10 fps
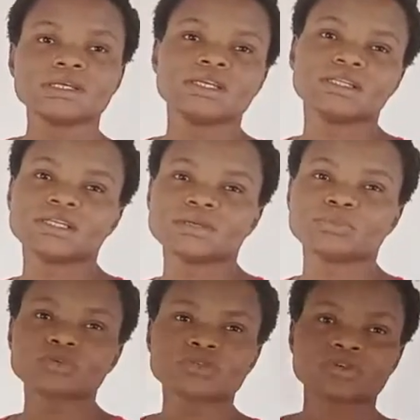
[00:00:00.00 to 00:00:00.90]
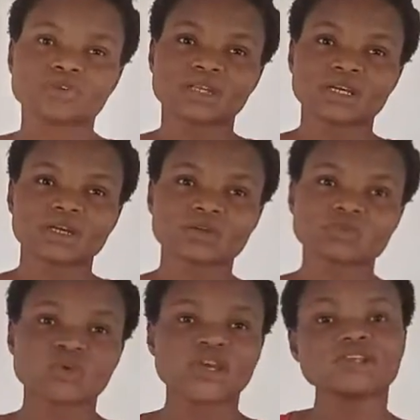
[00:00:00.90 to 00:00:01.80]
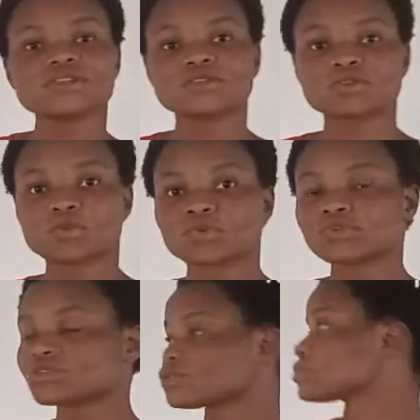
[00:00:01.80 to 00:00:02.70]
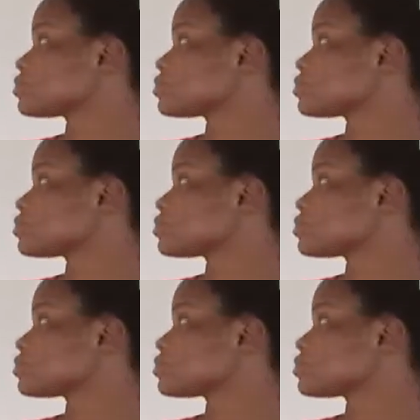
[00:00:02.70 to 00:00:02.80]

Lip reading: in the books of an account where it is supposed